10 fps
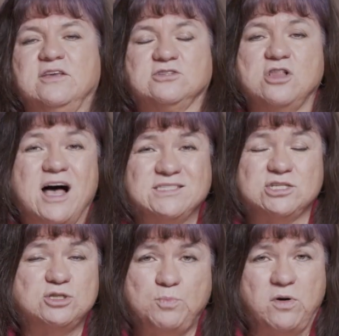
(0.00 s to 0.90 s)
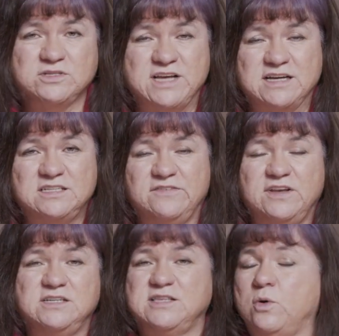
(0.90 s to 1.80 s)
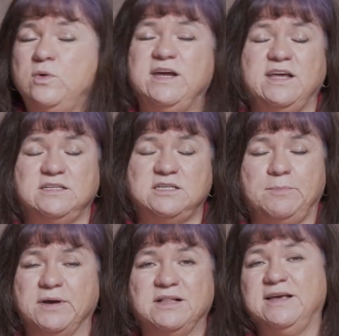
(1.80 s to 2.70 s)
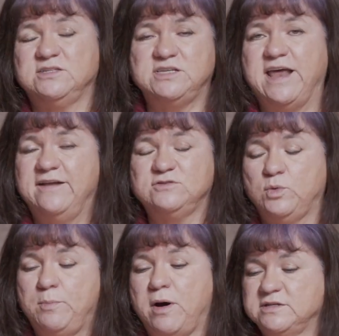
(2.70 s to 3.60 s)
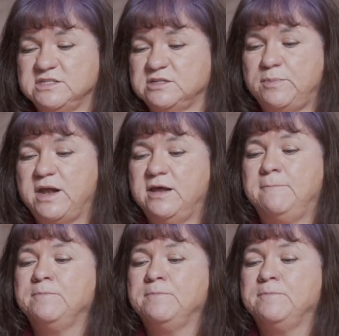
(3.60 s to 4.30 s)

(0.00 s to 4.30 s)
there's lots of sports activities that we typically as natives, we participate in.